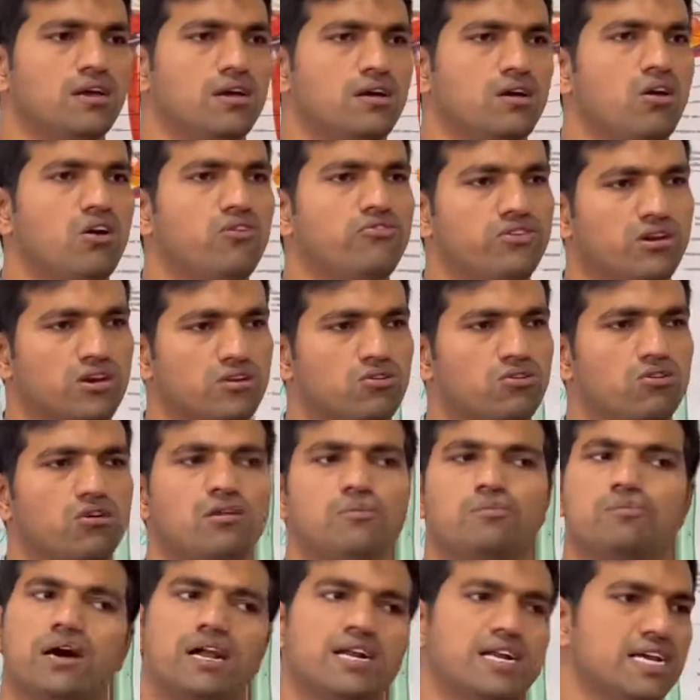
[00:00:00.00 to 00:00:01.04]
of alcohol
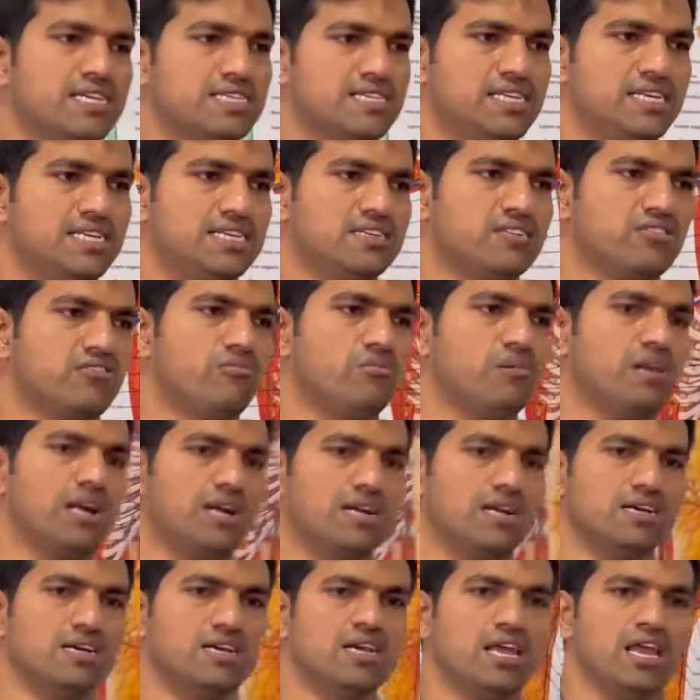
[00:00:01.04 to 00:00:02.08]
per deciliter of
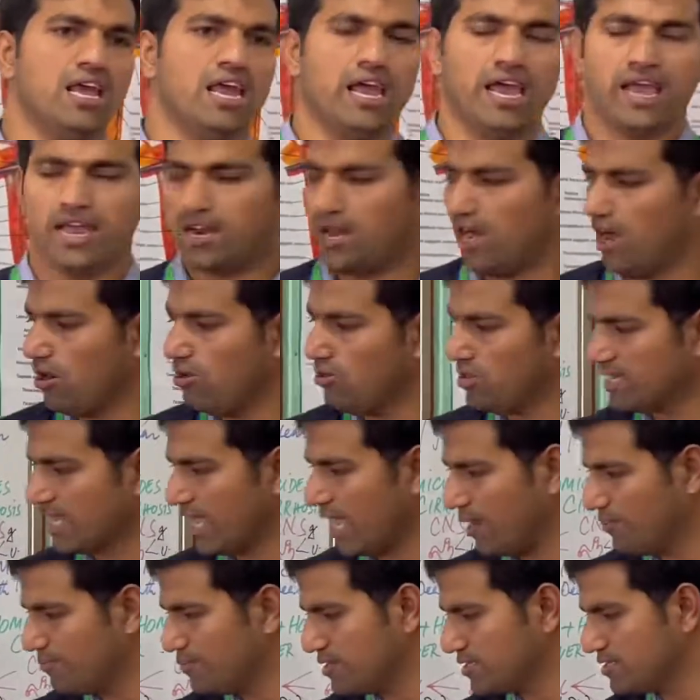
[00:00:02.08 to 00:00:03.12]
blood. And how it
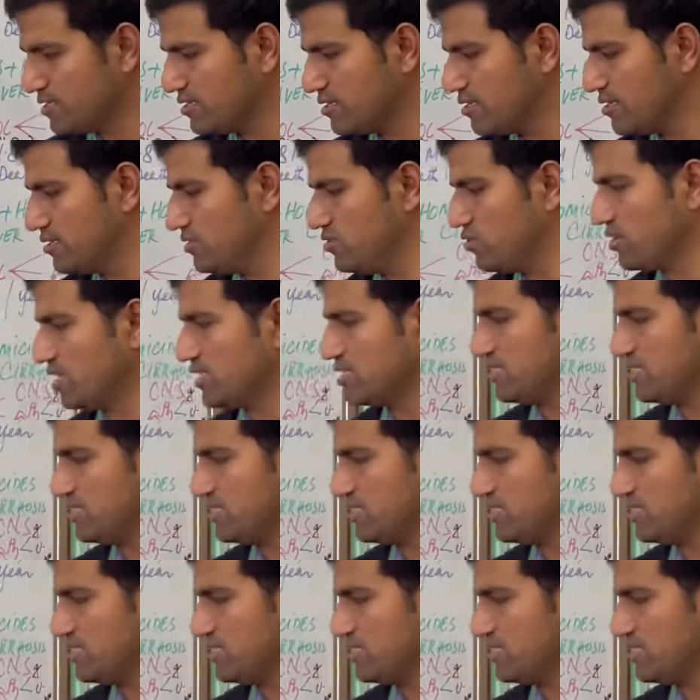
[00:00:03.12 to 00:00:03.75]
happens, you can